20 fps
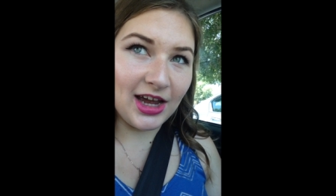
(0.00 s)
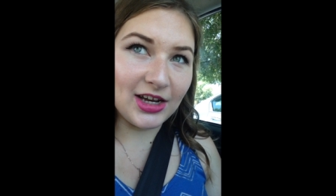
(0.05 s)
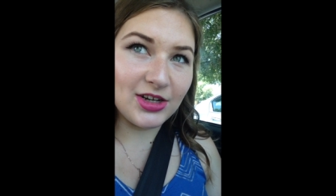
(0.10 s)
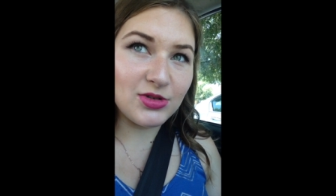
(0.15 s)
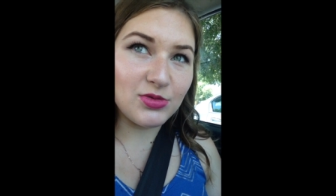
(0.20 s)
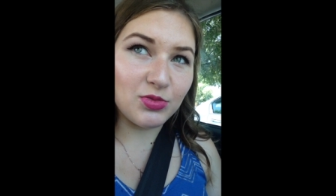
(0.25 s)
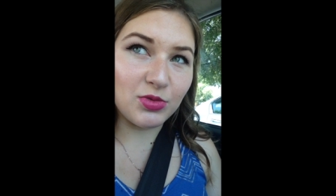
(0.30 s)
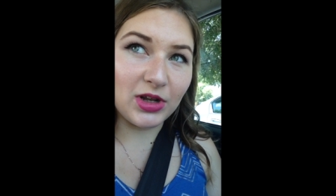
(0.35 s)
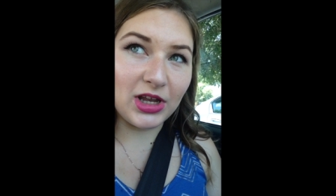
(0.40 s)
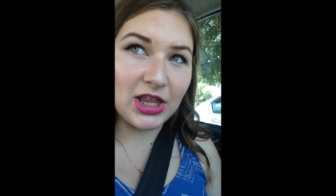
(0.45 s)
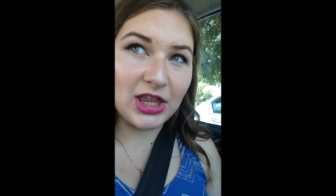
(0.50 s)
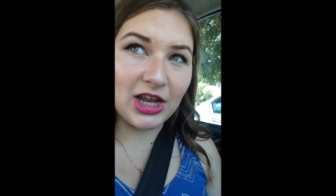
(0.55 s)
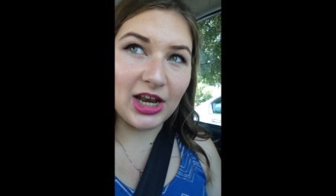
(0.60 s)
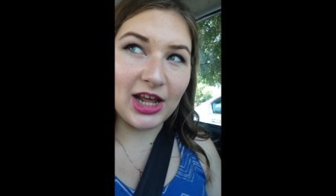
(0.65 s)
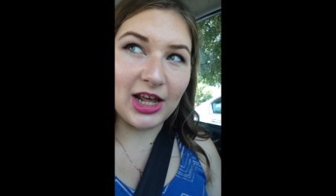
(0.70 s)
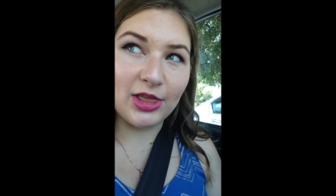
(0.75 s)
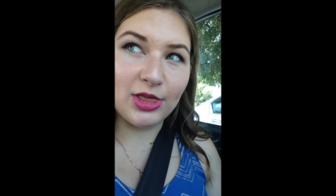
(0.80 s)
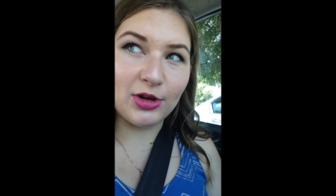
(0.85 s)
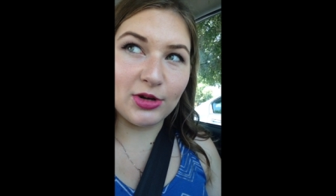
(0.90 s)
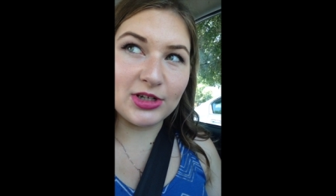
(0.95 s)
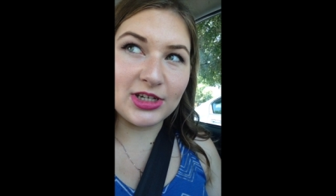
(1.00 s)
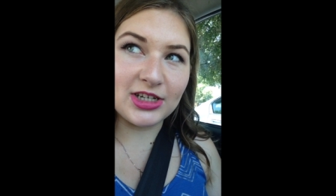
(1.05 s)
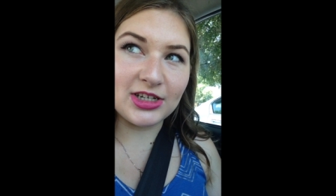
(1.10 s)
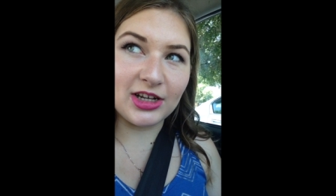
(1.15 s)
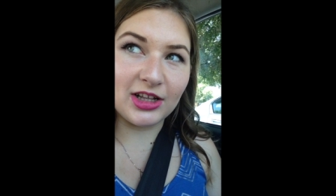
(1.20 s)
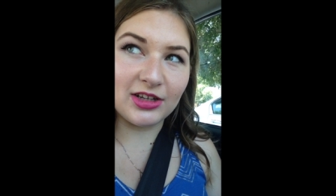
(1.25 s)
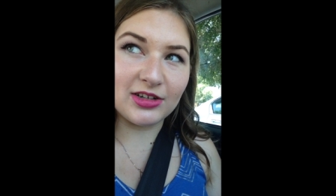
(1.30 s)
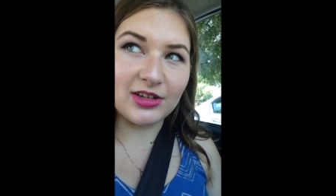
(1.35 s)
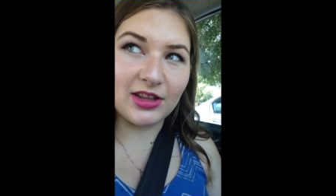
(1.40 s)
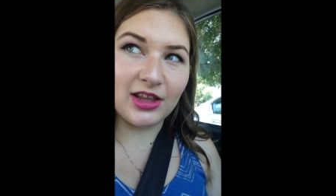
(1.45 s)
I just really thought I had
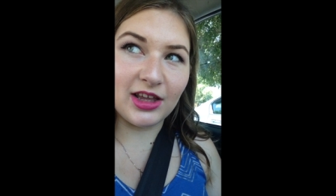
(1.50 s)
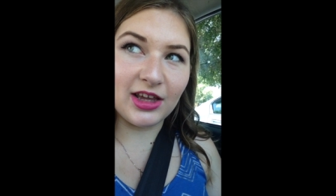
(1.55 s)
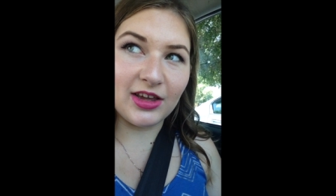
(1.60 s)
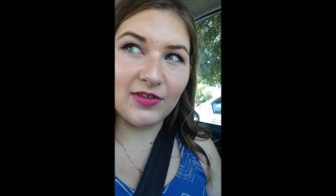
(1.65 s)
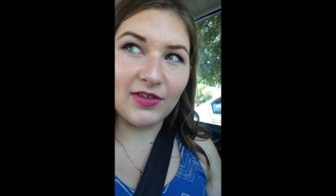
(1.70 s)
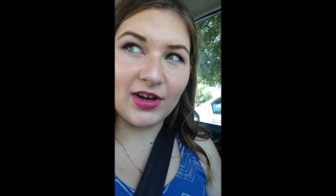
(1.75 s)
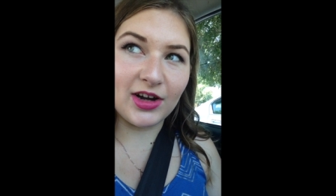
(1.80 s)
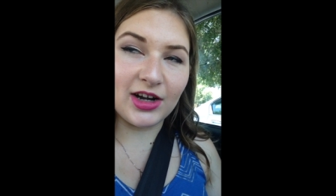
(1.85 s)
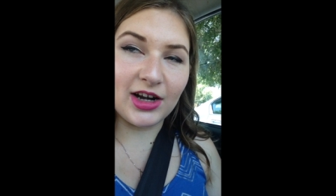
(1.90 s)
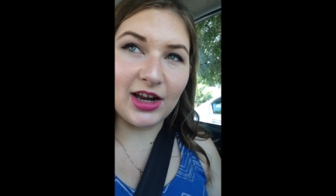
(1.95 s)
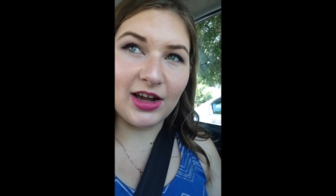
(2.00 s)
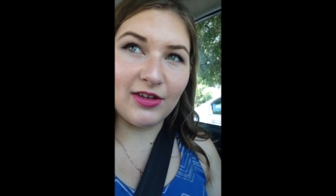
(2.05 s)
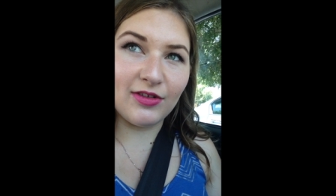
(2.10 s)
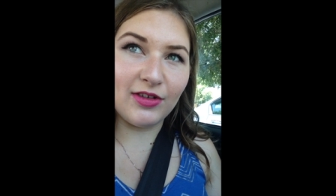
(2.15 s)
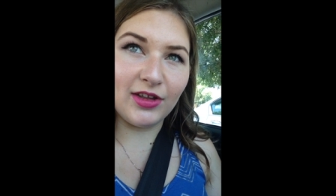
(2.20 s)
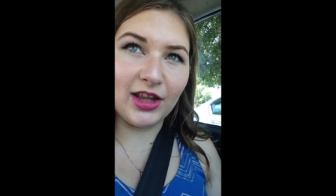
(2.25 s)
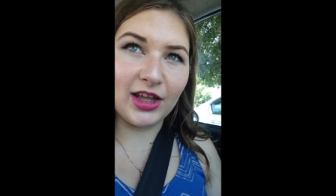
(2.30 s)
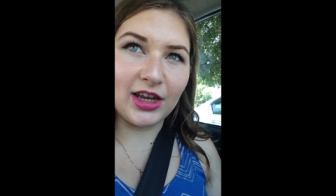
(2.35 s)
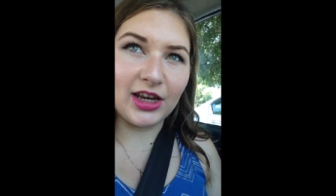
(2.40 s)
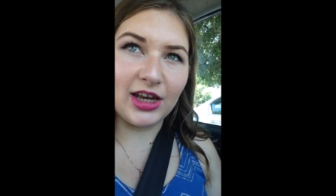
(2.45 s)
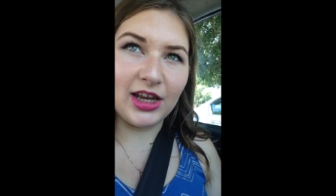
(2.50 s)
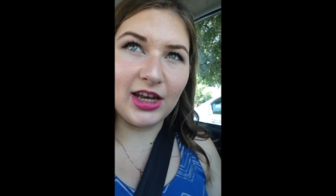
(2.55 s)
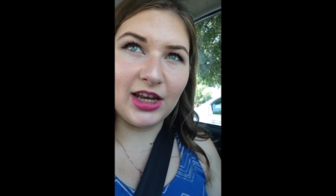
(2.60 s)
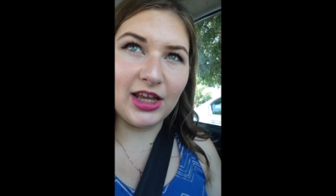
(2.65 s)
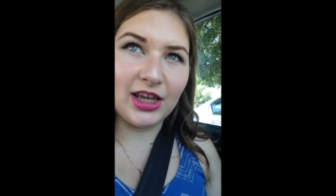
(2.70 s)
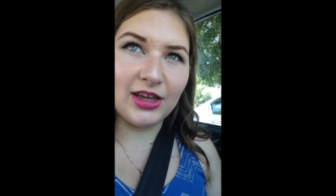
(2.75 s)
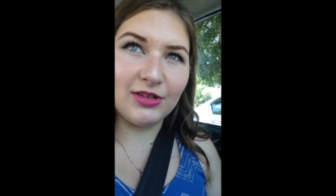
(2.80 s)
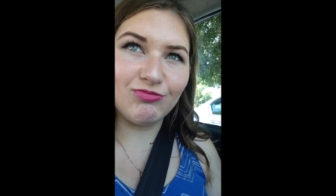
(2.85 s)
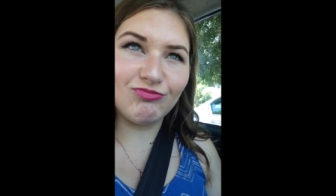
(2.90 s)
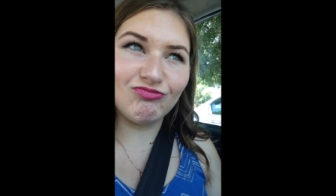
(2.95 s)
$13 on that gift card and now I feel like an
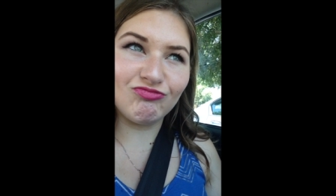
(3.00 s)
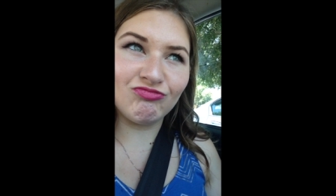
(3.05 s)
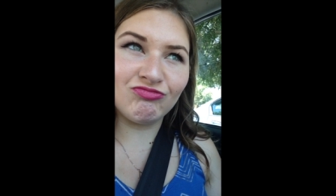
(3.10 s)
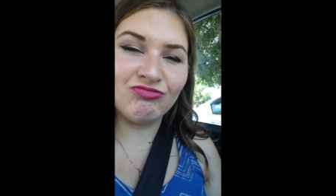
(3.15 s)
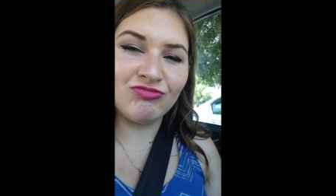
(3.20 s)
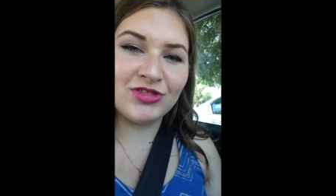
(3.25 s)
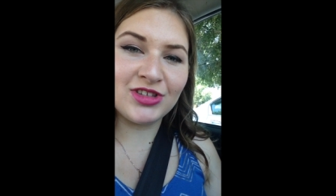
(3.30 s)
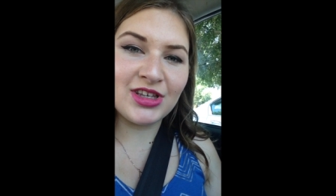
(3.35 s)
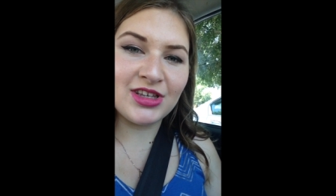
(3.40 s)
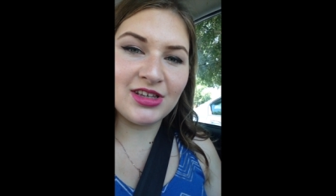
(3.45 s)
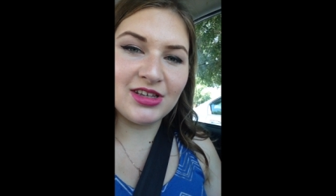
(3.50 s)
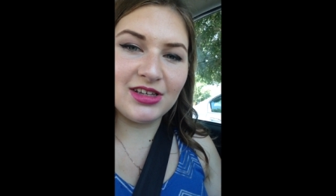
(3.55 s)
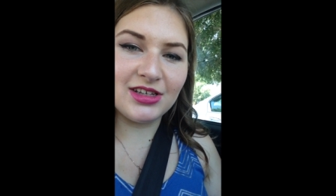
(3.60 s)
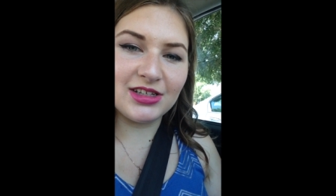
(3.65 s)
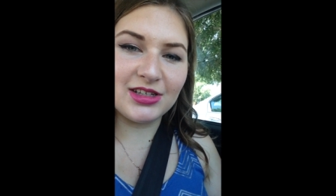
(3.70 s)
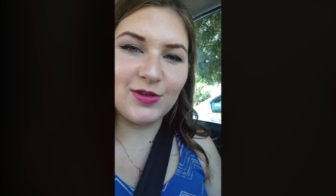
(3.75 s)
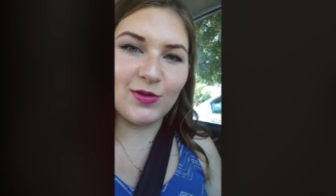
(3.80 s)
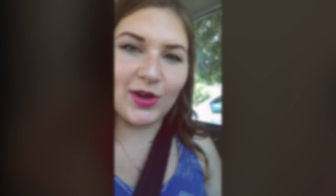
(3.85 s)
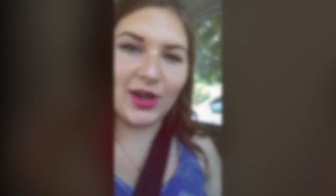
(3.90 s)
idiot. It's